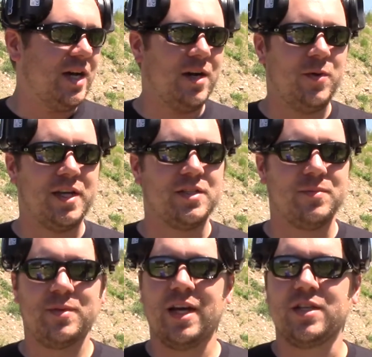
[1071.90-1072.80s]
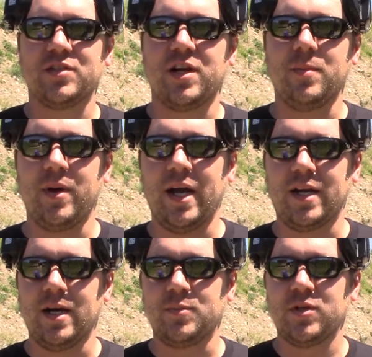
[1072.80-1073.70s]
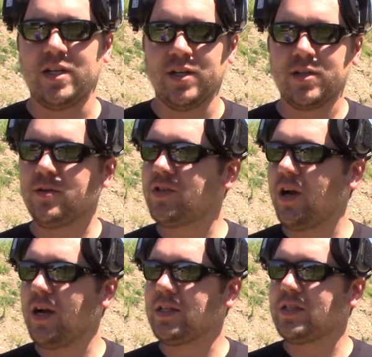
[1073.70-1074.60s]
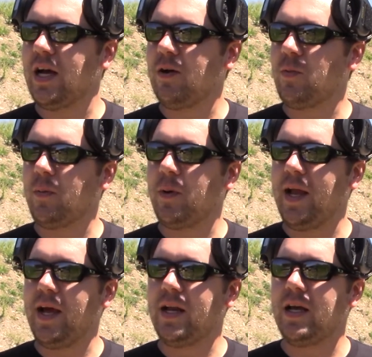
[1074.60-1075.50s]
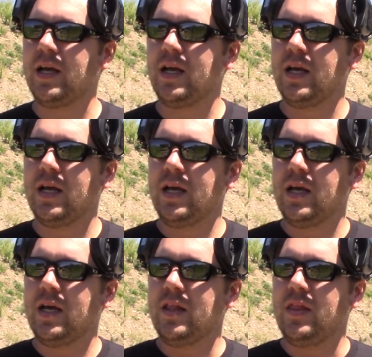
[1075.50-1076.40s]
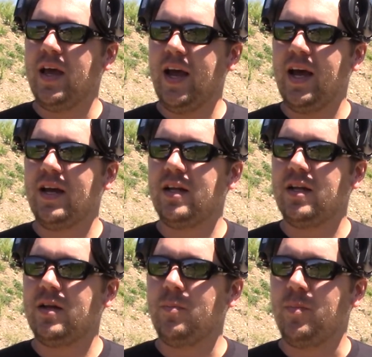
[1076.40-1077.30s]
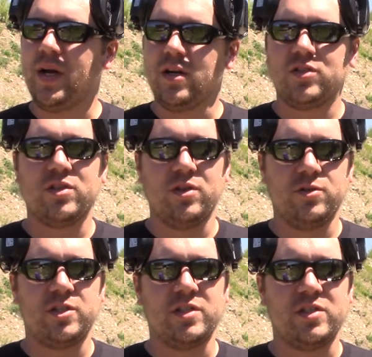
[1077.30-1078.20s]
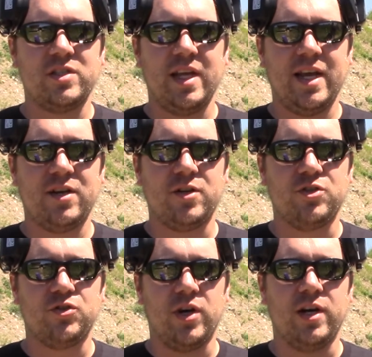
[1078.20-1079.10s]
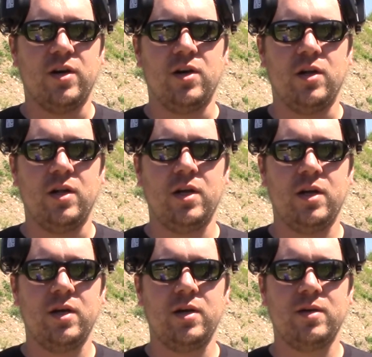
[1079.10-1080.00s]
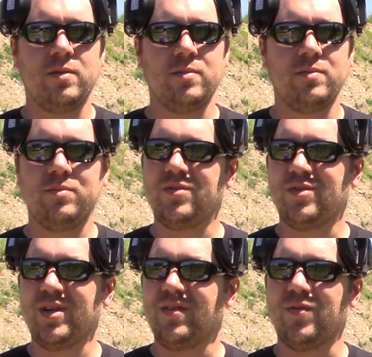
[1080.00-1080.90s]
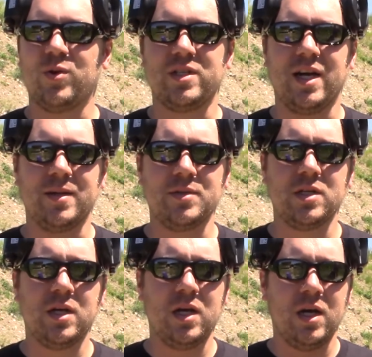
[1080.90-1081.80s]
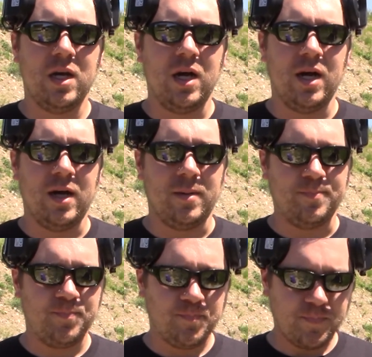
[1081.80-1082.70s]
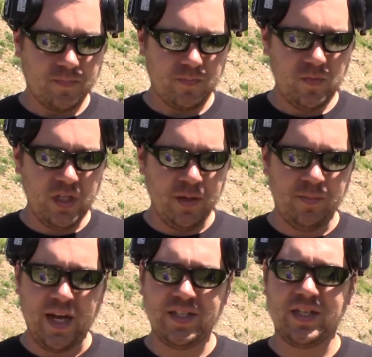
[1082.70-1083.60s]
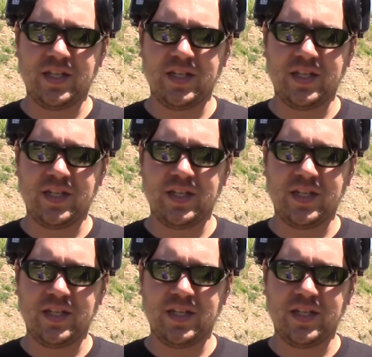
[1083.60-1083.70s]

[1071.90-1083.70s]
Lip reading: we can kind of start back up. So I took those targets down. We ran that Bear Solution standard drill 3 or 4 times. Passed it